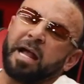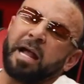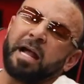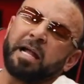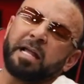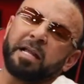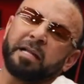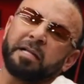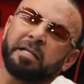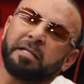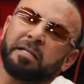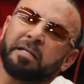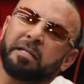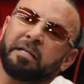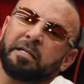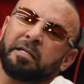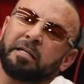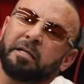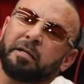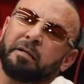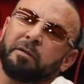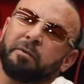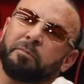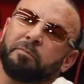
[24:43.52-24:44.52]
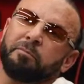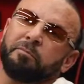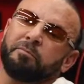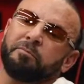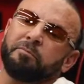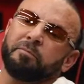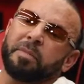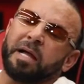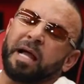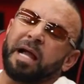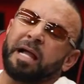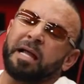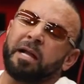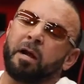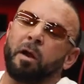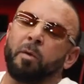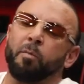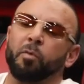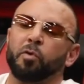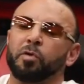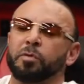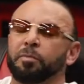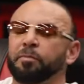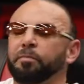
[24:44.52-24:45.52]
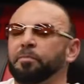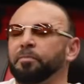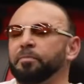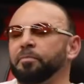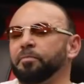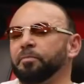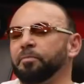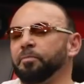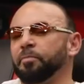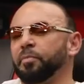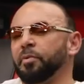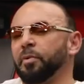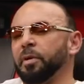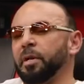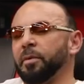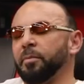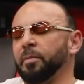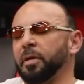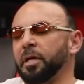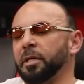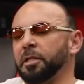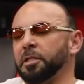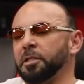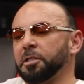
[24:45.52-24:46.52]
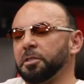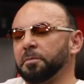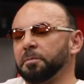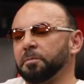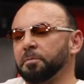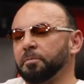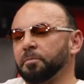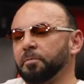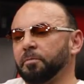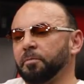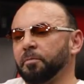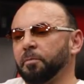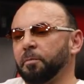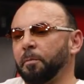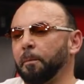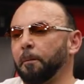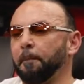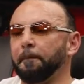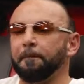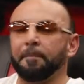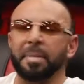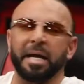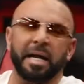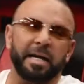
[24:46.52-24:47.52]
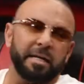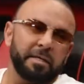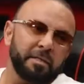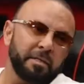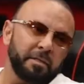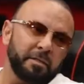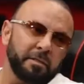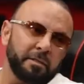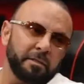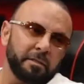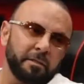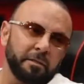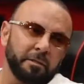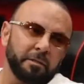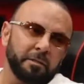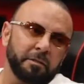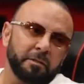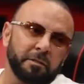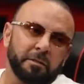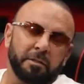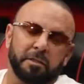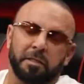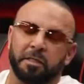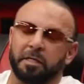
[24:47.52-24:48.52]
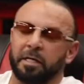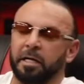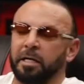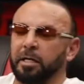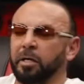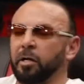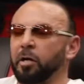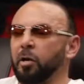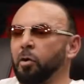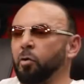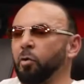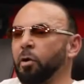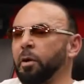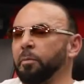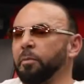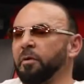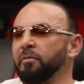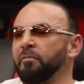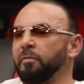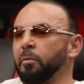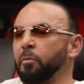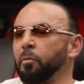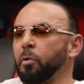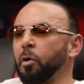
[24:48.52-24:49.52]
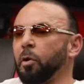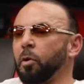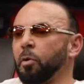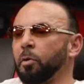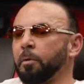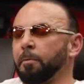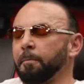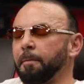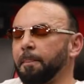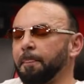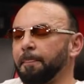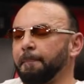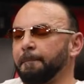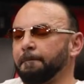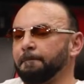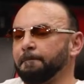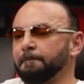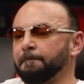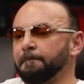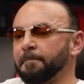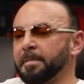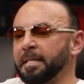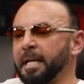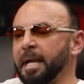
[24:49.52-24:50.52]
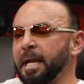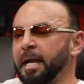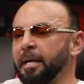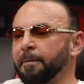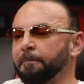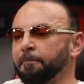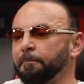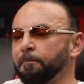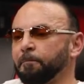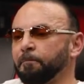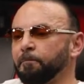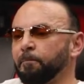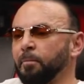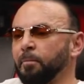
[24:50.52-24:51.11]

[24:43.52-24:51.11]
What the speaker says: I can almost pretty much bet, and you correct me if I'm wrong, that